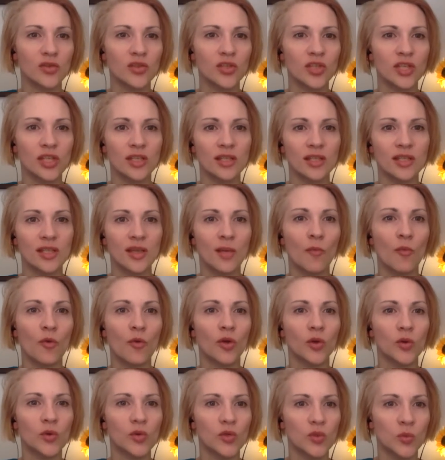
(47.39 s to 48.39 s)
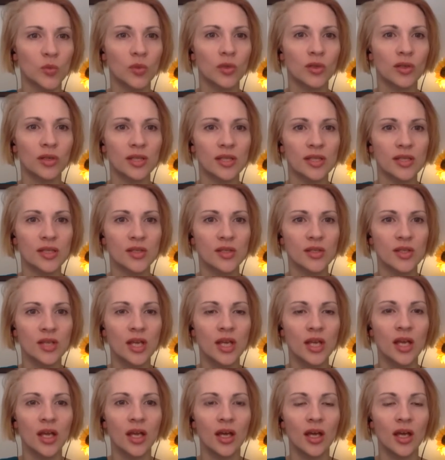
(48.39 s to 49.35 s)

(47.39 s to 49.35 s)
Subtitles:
So she's someone whose work is